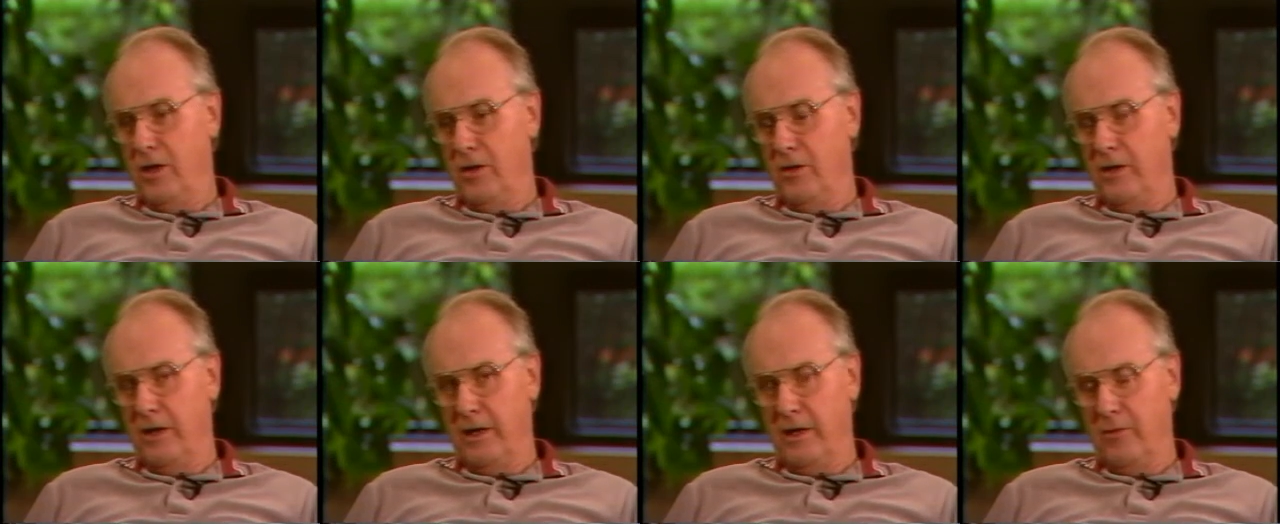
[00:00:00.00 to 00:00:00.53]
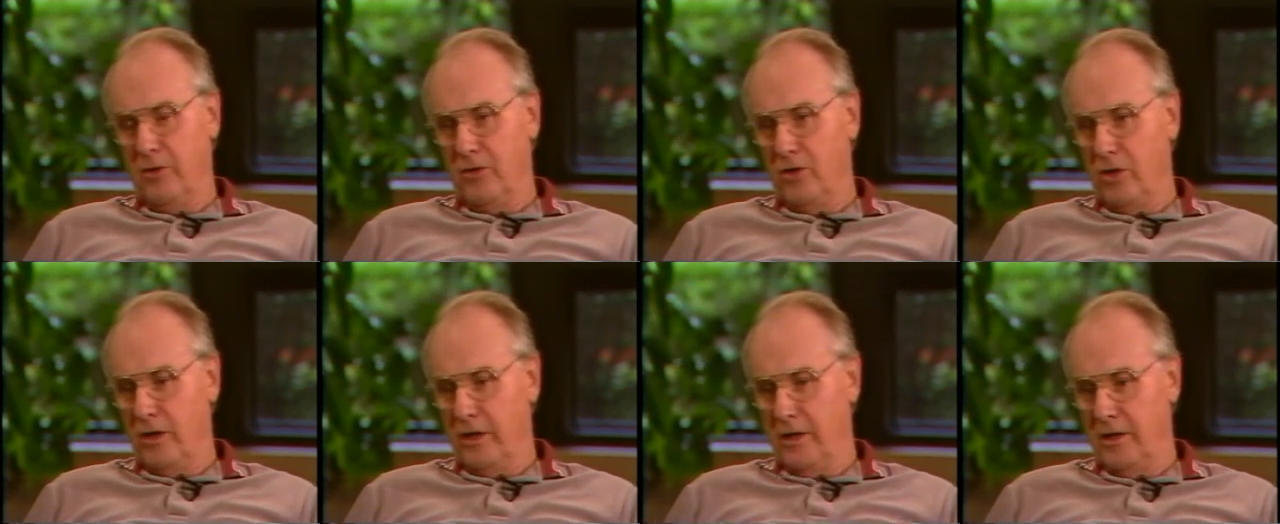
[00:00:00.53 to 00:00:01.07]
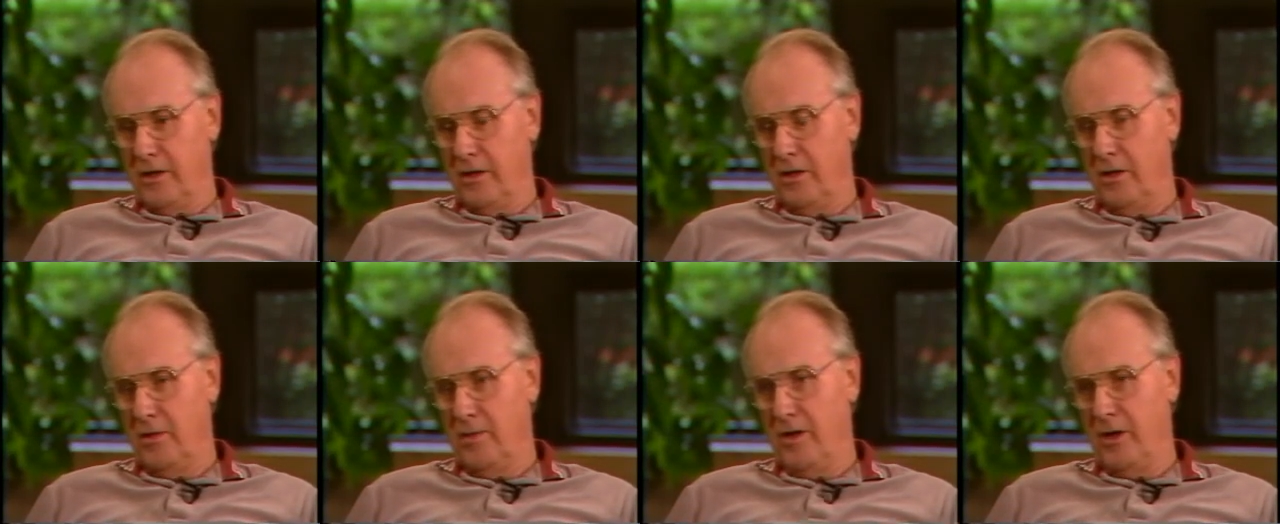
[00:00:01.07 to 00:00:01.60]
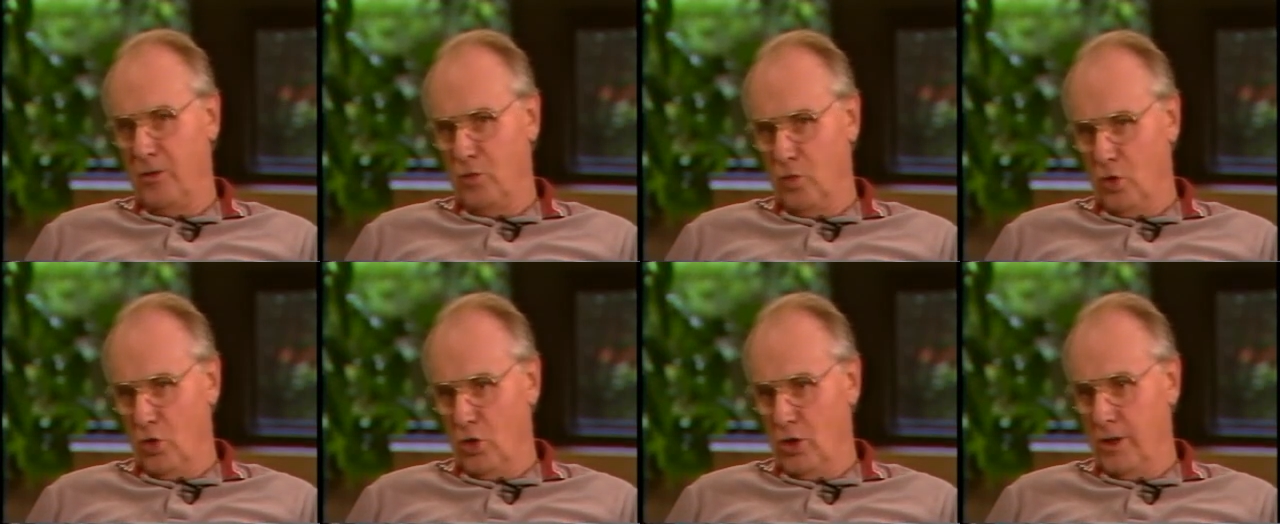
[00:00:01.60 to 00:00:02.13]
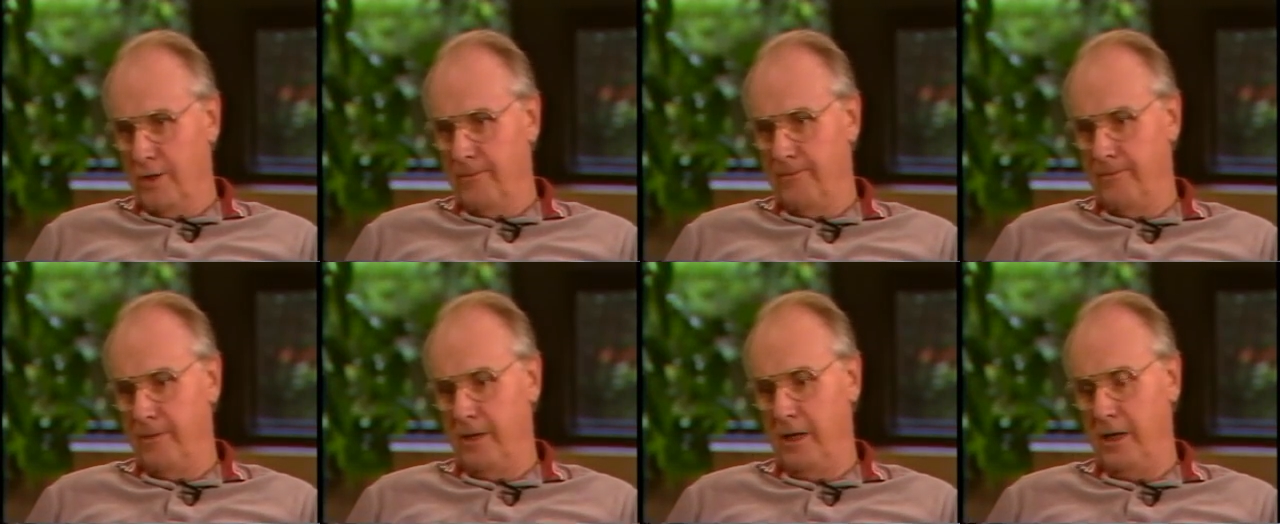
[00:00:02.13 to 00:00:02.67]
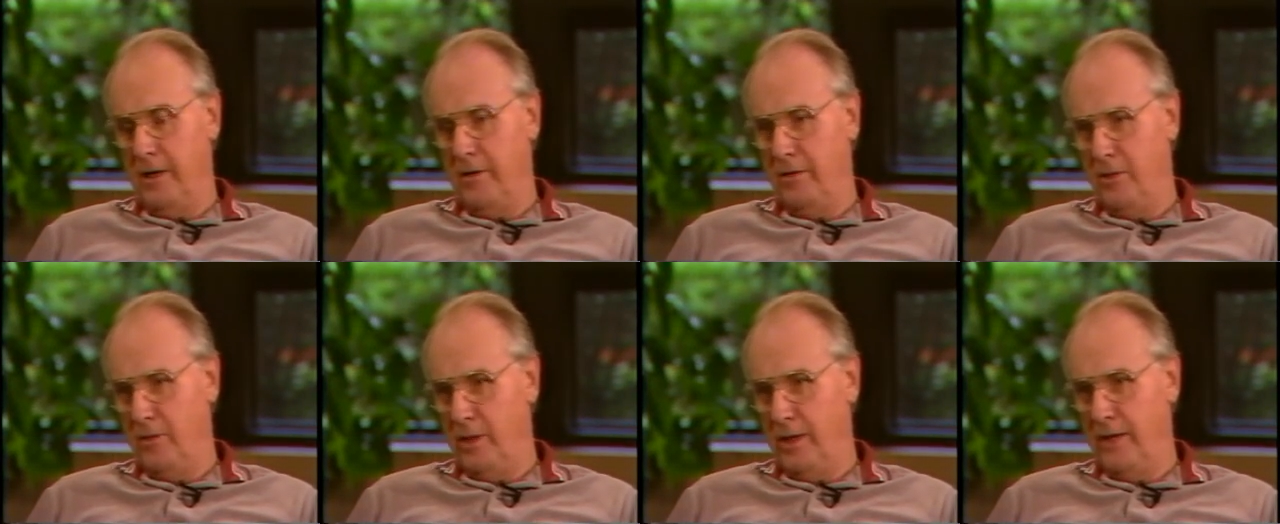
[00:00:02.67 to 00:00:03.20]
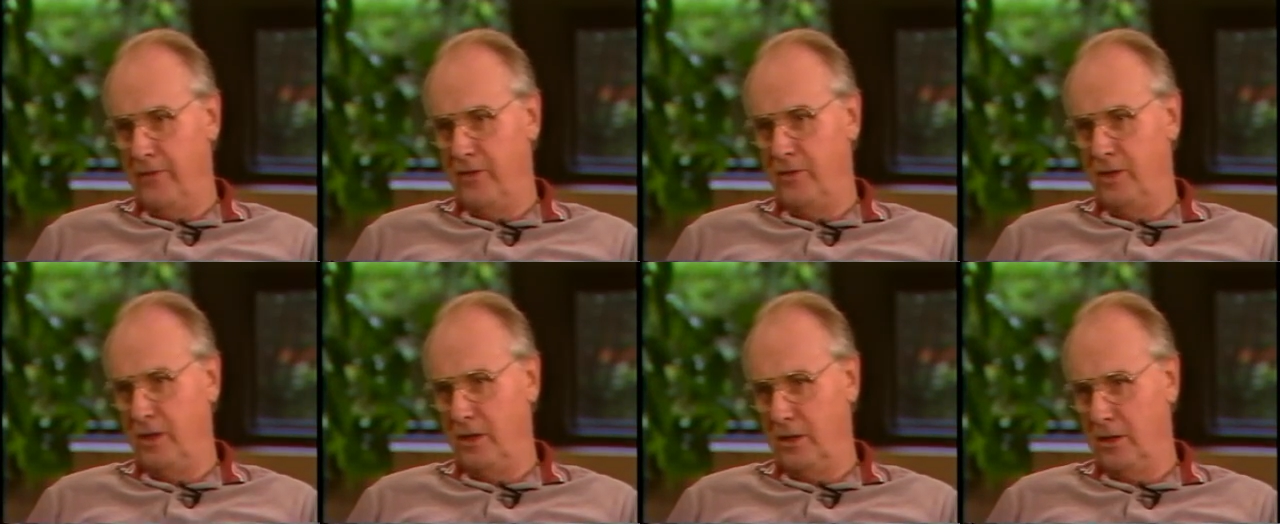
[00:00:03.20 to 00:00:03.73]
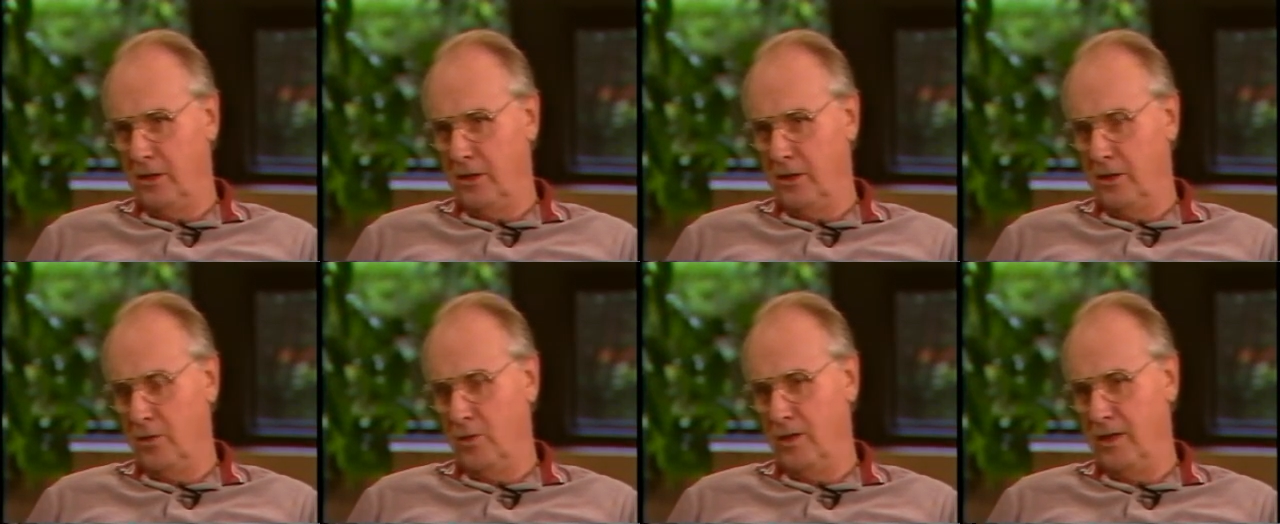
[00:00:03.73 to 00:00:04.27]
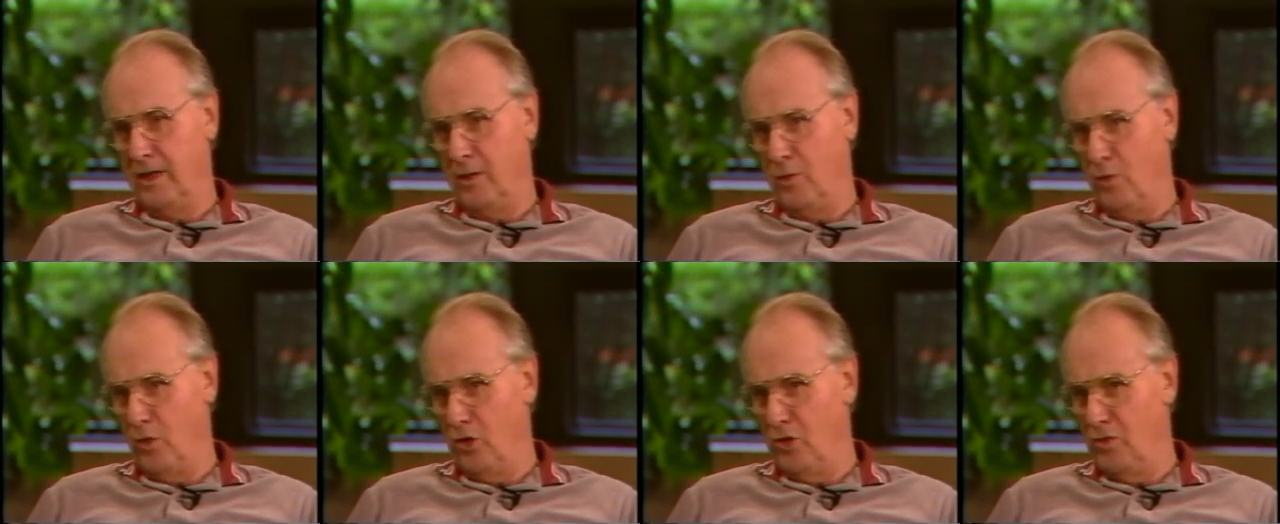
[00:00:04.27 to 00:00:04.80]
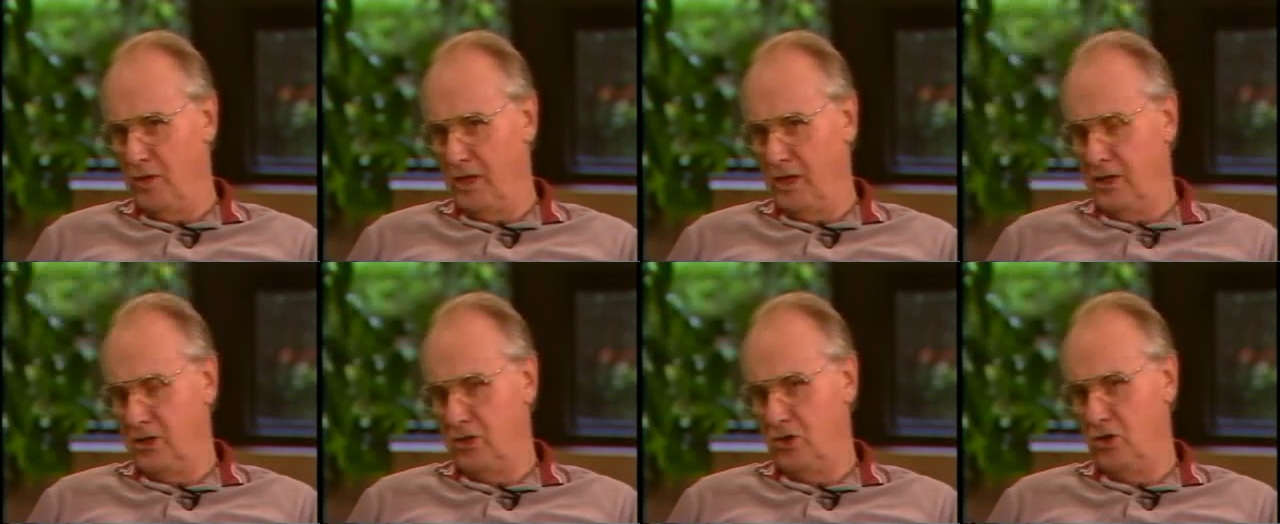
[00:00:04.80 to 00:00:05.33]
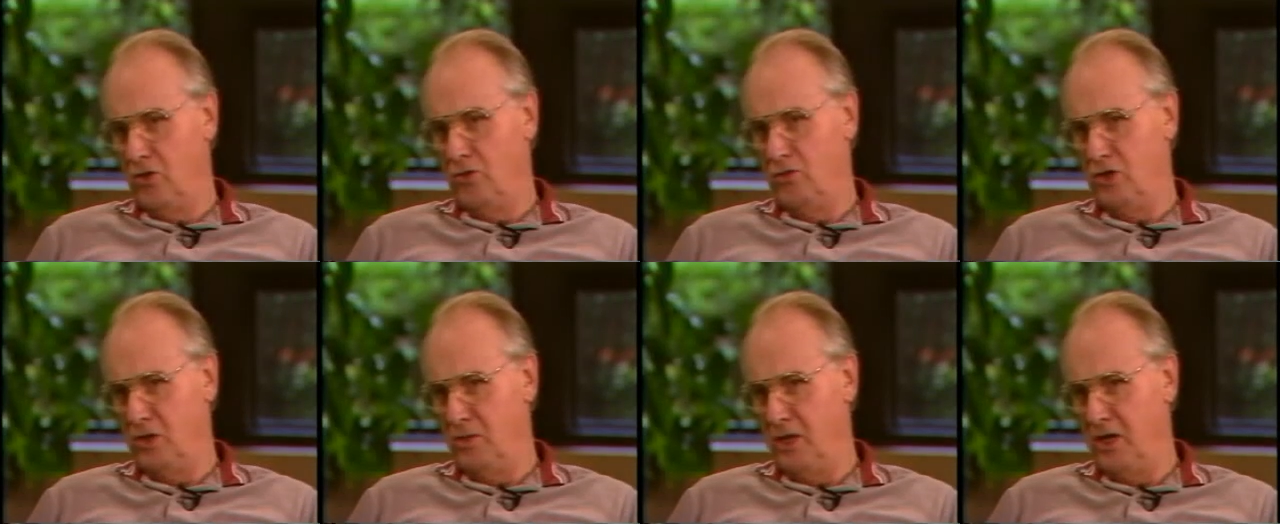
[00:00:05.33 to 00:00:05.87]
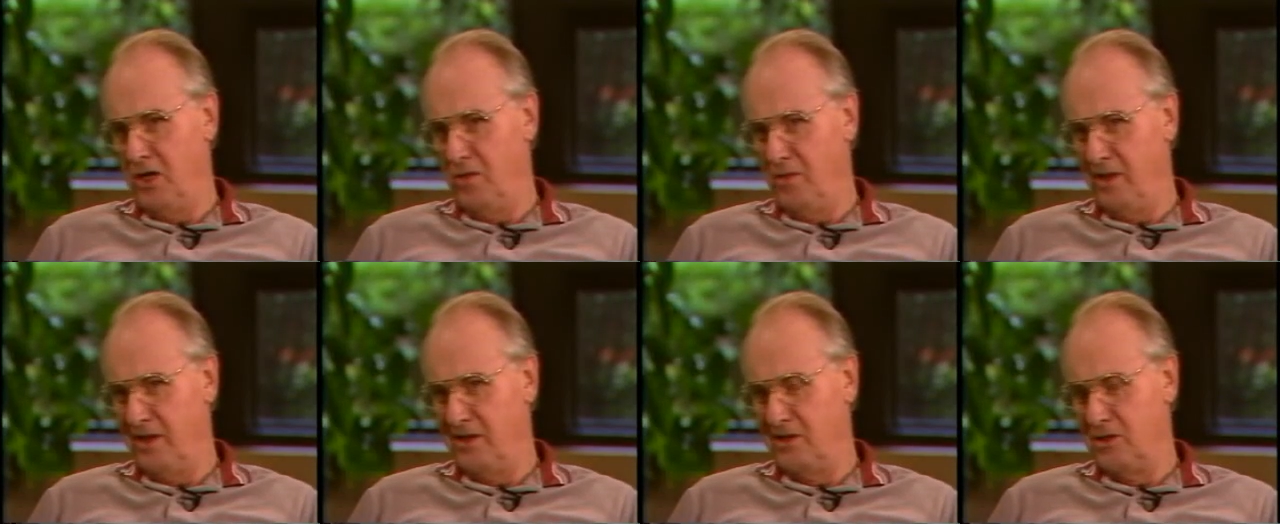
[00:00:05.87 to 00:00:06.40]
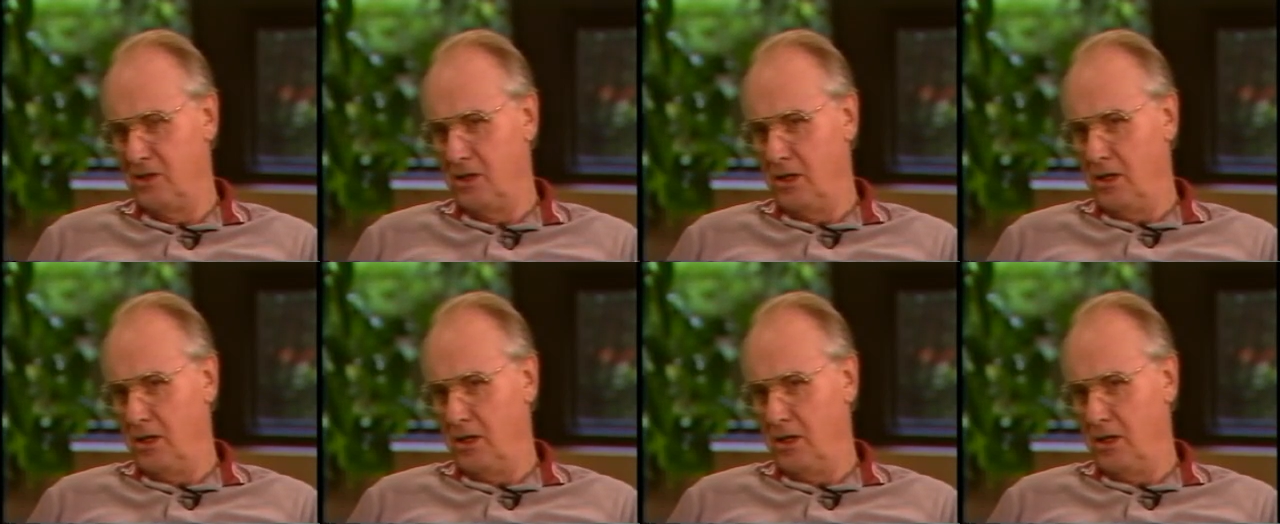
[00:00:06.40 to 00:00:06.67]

here, again, we're talking about a word, and I think we have to be clear what that word means, you know, to make amends.